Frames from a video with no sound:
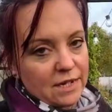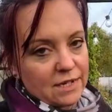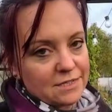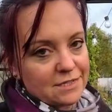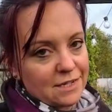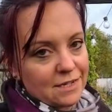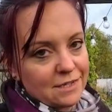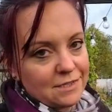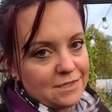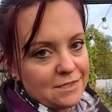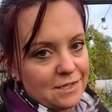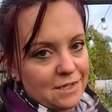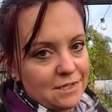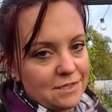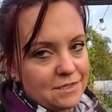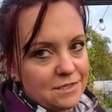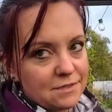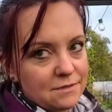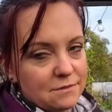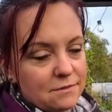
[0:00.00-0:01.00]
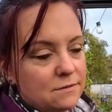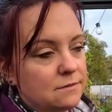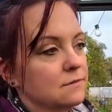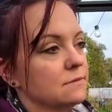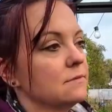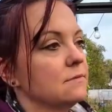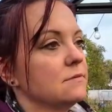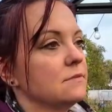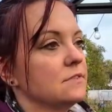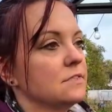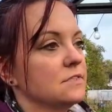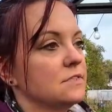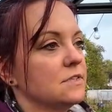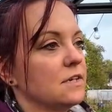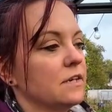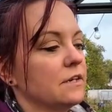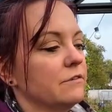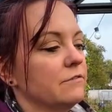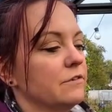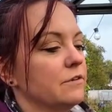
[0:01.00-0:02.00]
exciting, isn't it? There's a
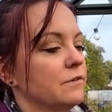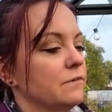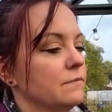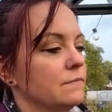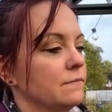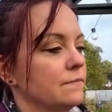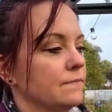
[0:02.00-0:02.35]
siren.